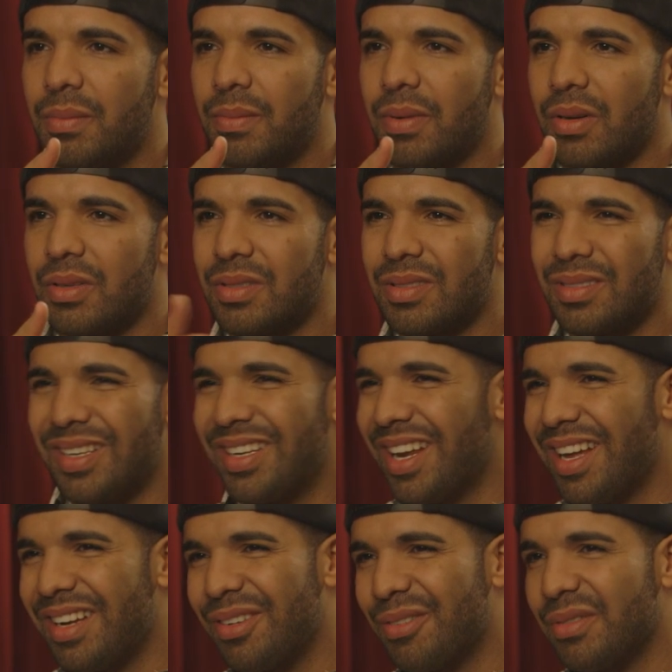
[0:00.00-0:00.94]
person,
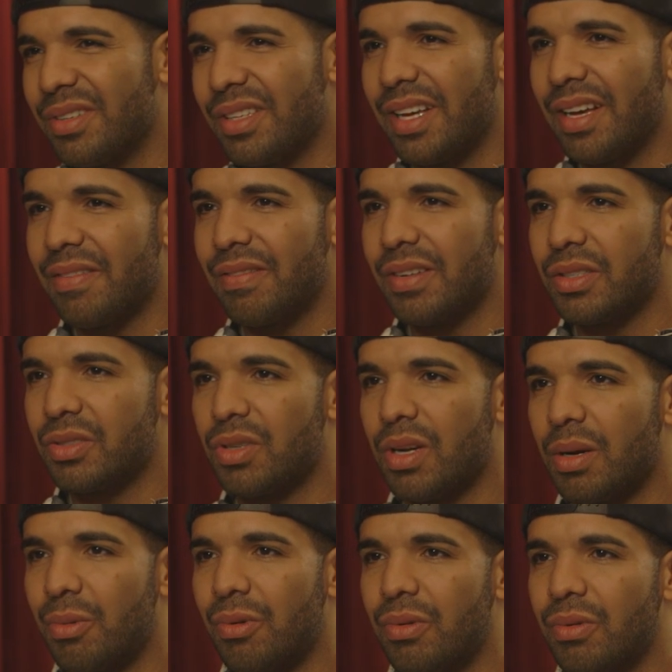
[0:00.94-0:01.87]
and I don't really have like
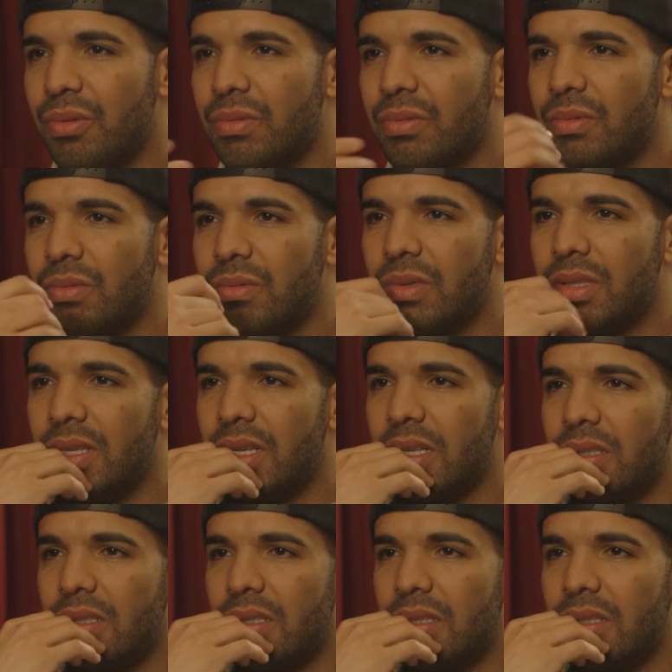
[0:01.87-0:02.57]
trouble with that.